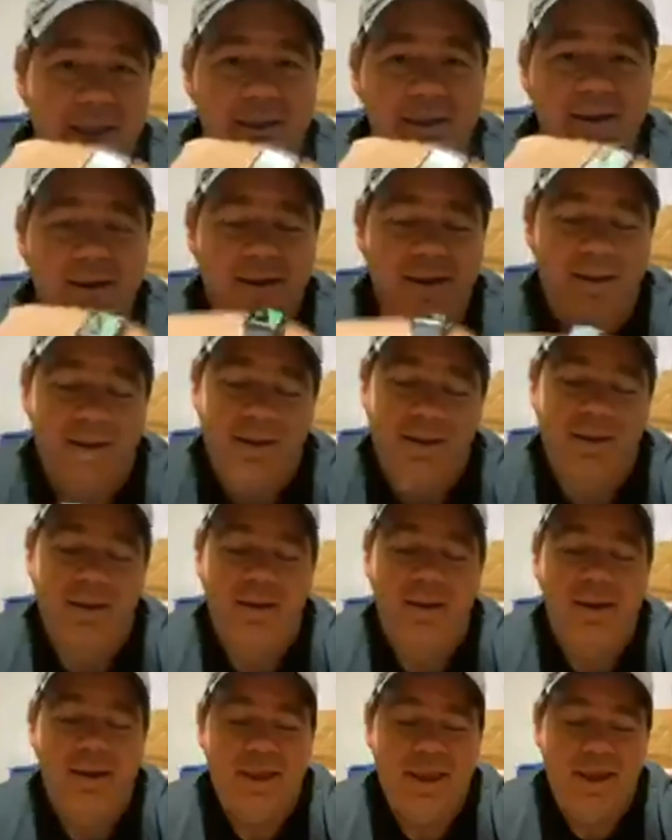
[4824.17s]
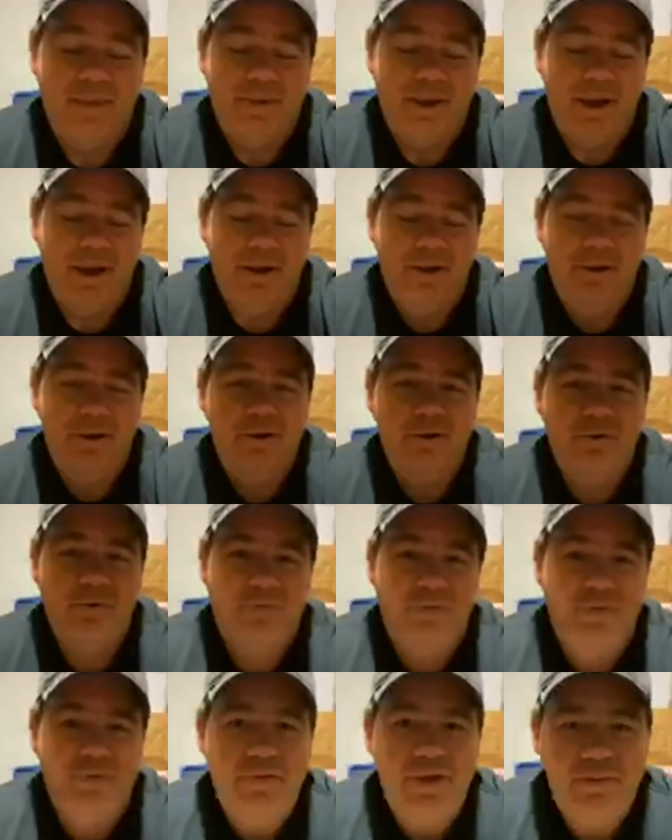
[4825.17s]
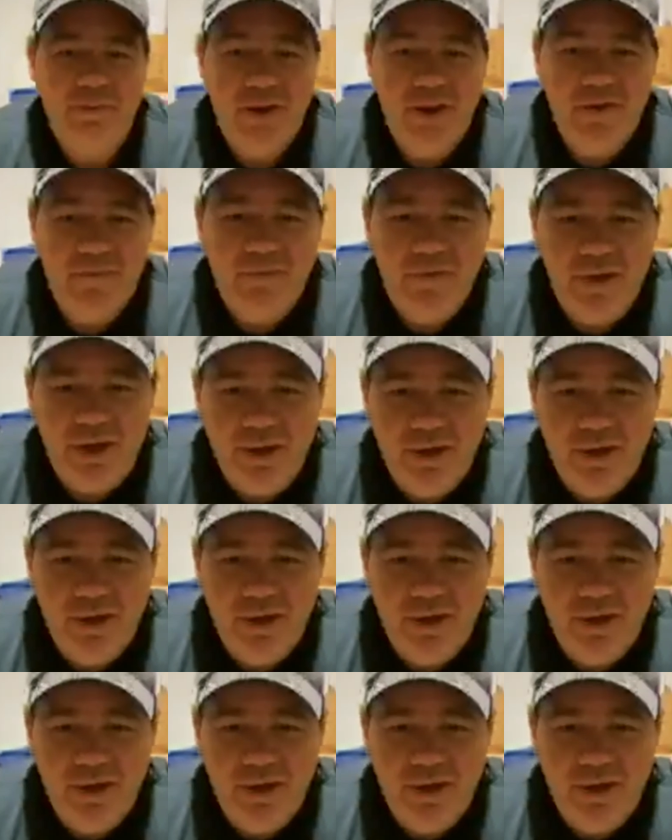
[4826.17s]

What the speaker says: I came down here to do a 15-minute video, and then,